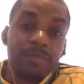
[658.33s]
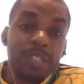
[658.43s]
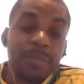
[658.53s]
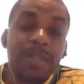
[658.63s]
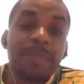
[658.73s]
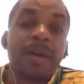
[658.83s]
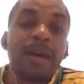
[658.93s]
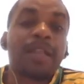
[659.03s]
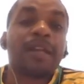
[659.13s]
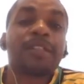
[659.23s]
respect the
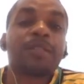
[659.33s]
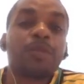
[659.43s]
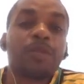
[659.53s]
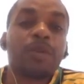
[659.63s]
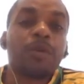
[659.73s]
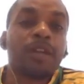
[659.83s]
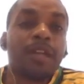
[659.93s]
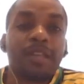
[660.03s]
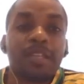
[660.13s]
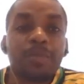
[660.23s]
ball and the work
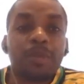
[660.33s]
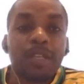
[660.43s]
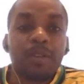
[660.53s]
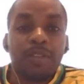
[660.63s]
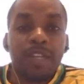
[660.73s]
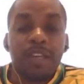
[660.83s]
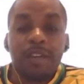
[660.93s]
that he's put in over the